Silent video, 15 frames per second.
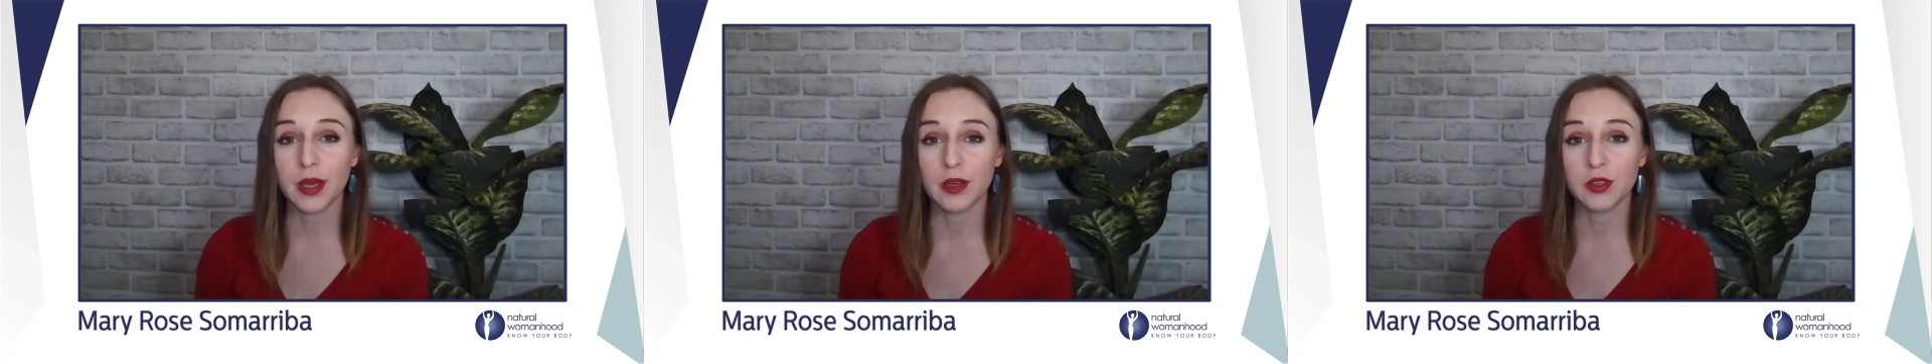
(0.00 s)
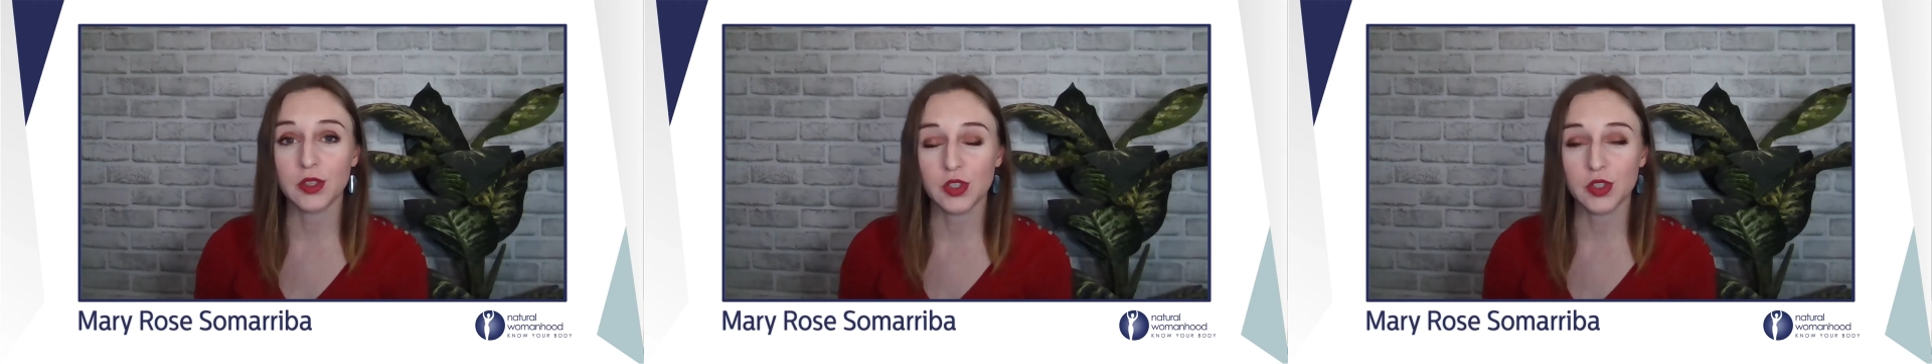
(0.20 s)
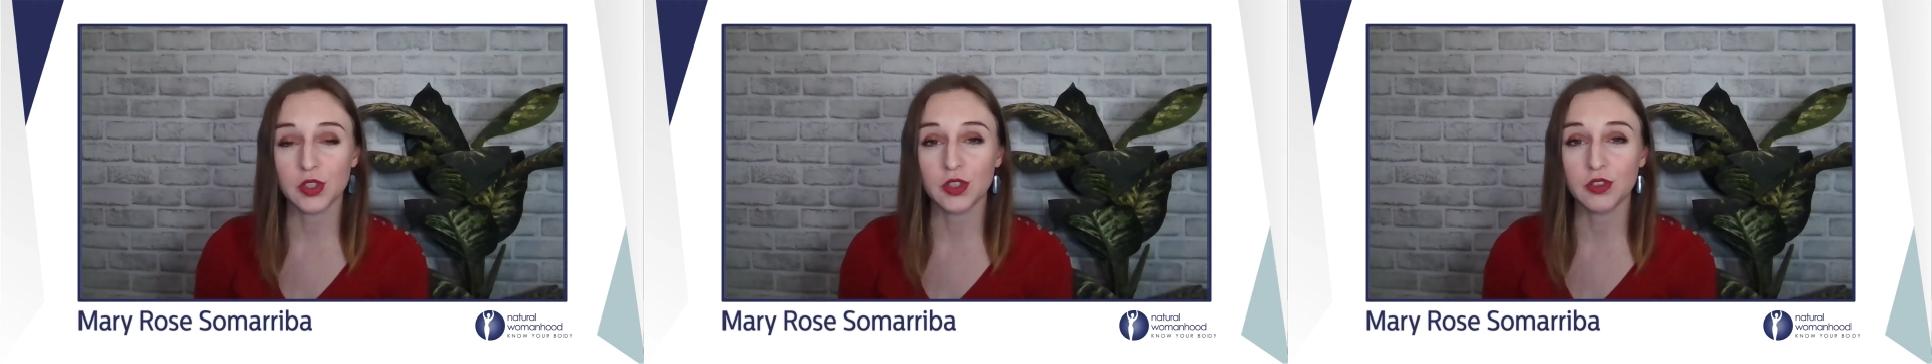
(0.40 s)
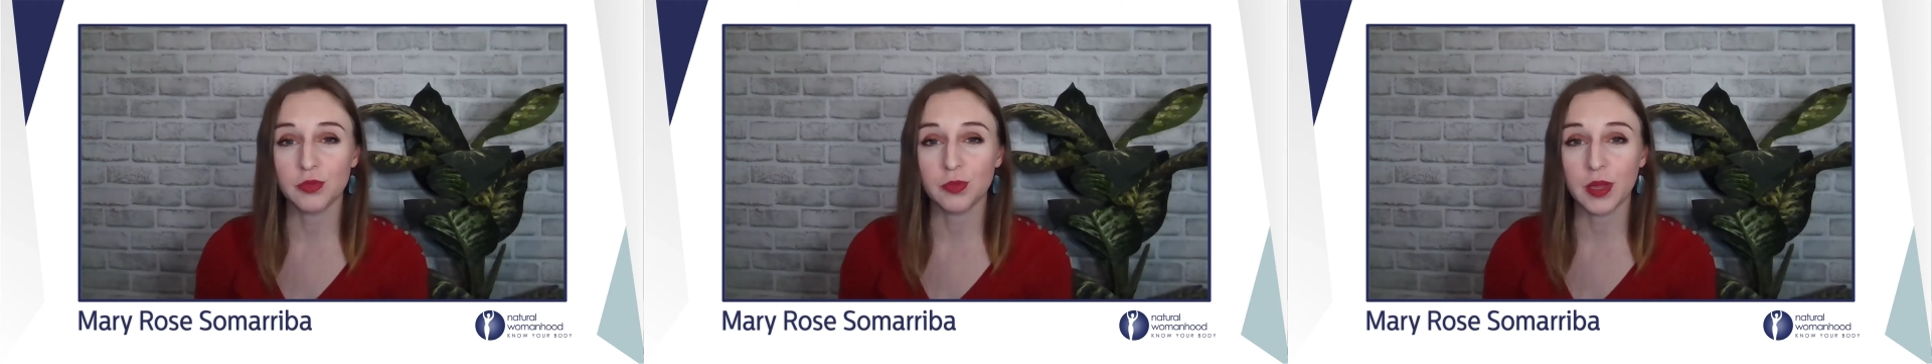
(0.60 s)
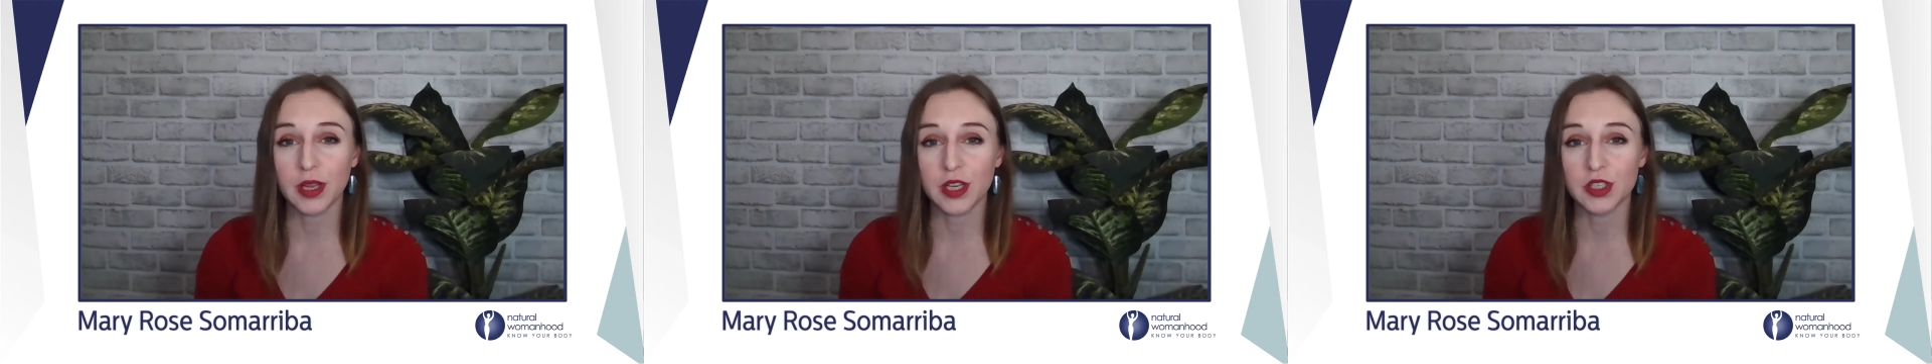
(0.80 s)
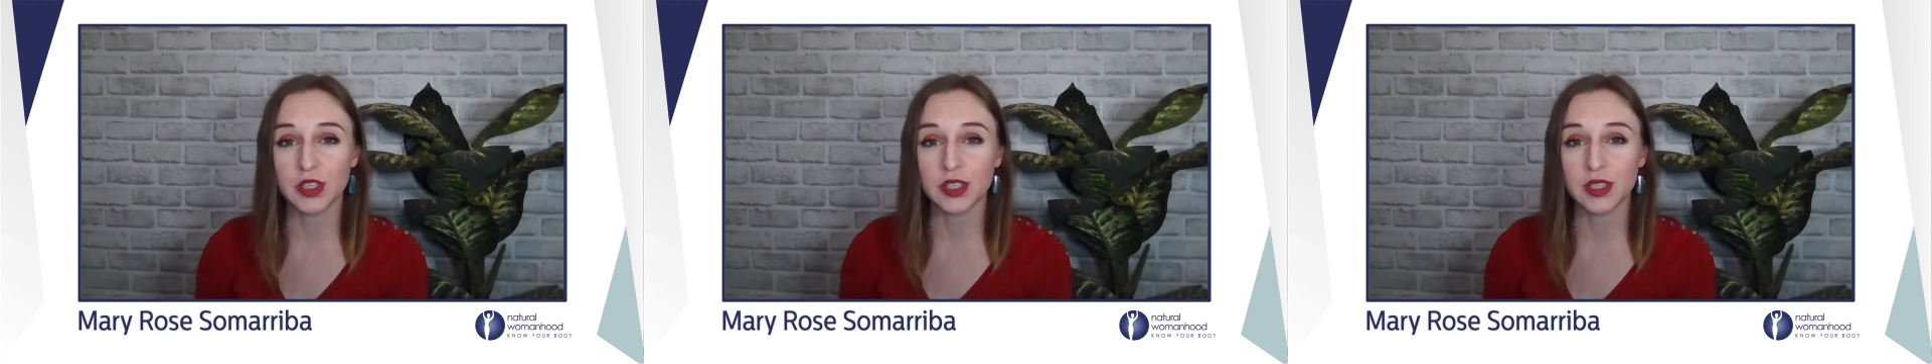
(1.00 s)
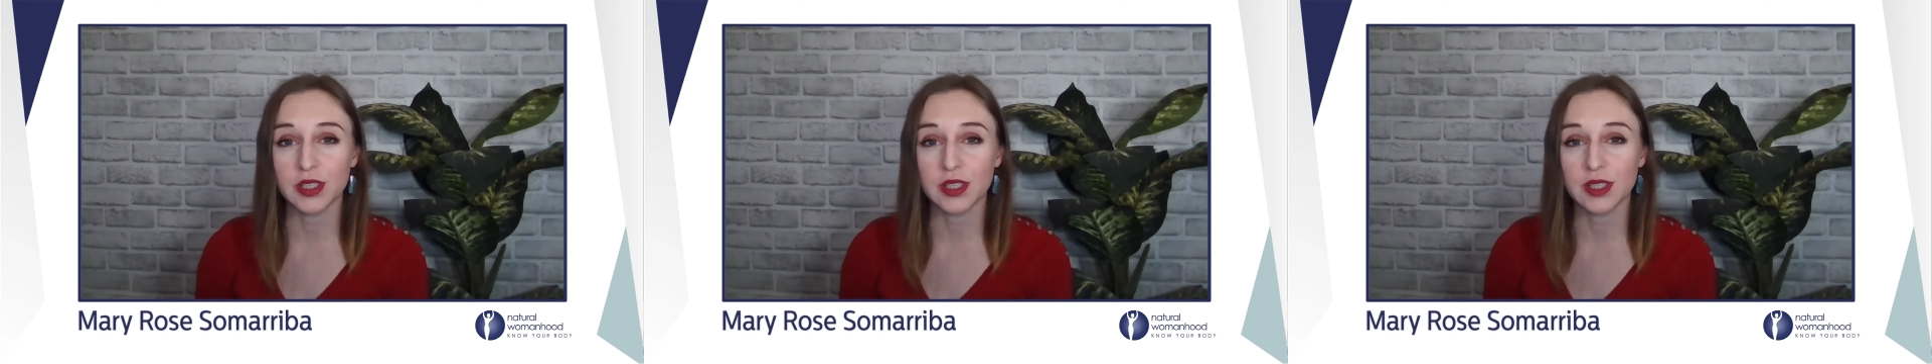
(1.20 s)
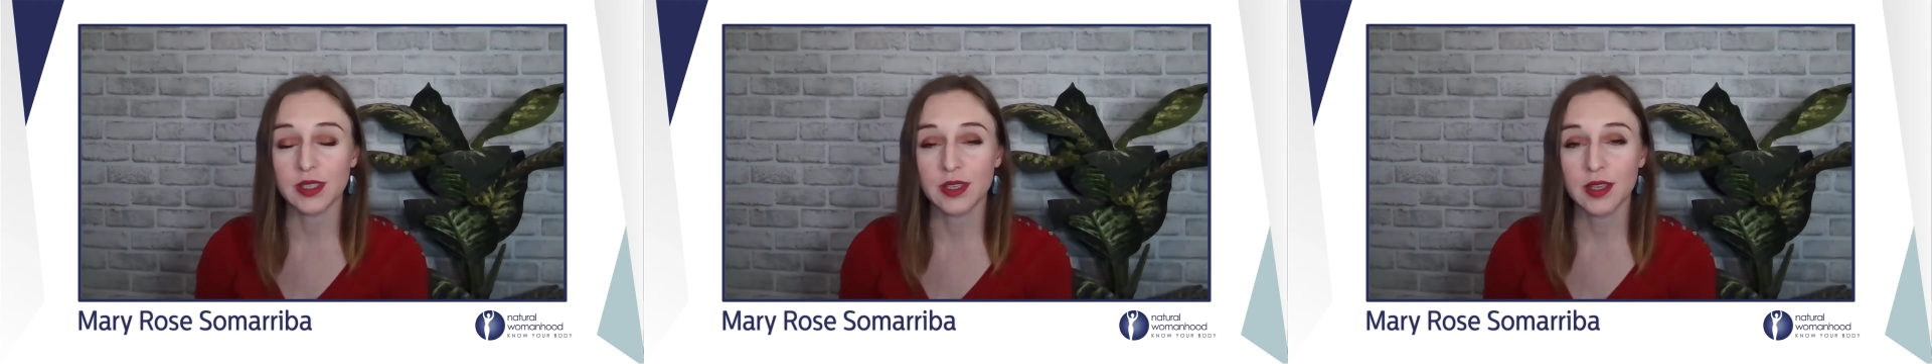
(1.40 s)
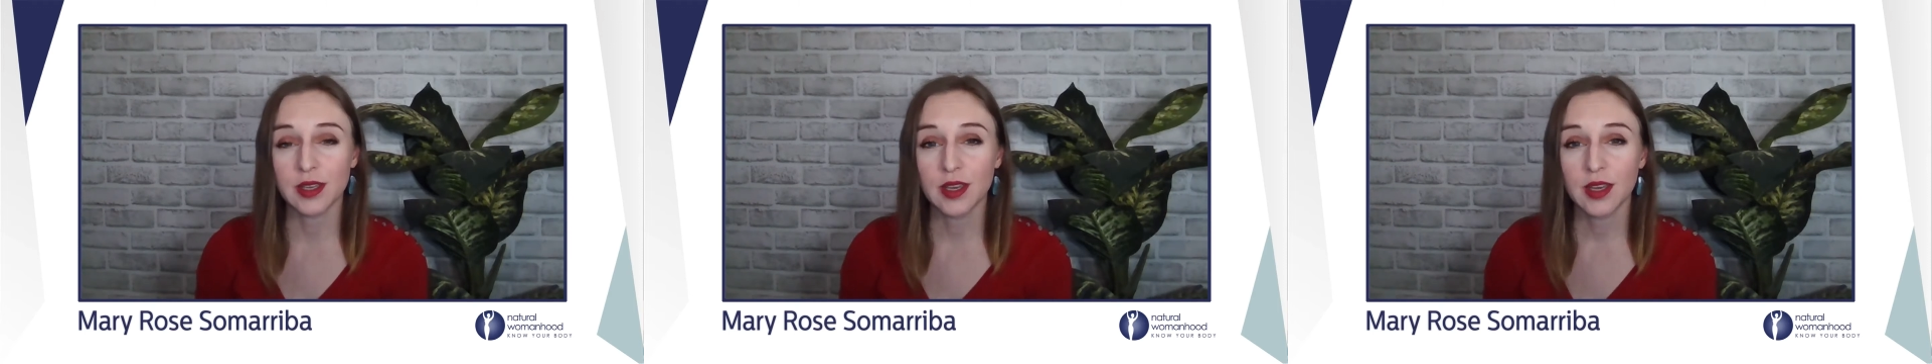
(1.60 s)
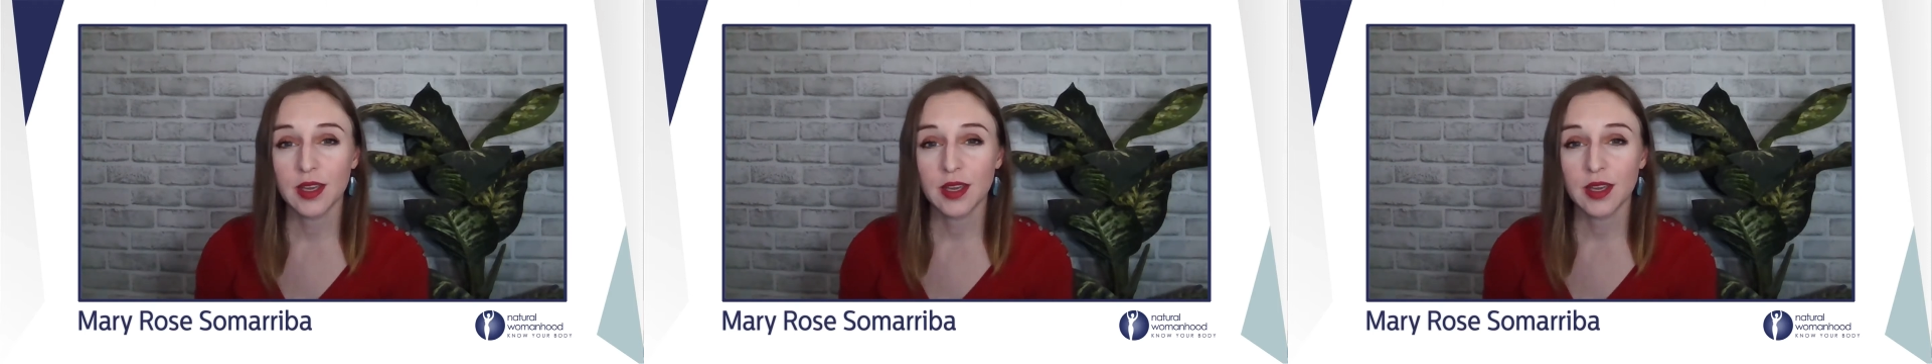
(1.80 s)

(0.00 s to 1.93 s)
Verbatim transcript: better serve patients?